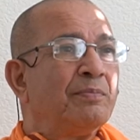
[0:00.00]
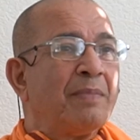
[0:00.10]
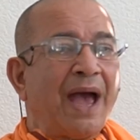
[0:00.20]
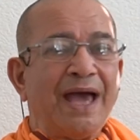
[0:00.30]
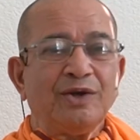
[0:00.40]

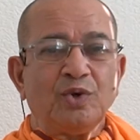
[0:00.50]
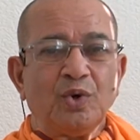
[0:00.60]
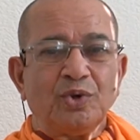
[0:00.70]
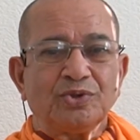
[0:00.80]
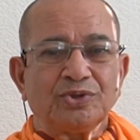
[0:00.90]
man
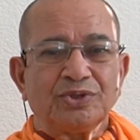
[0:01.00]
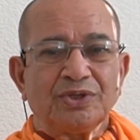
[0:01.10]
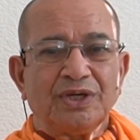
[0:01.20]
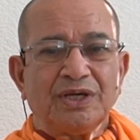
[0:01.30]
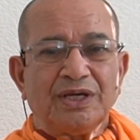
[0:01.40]
knows
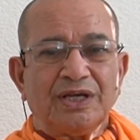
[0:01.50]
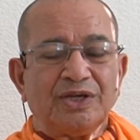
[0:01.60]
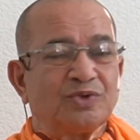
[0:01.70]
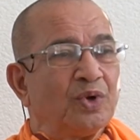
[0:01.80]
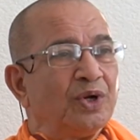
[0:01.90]

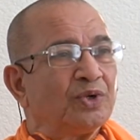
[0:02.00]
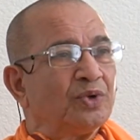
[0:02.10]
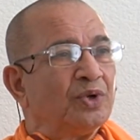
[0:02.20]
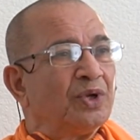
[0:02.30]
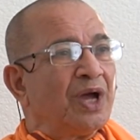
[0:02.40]
is going to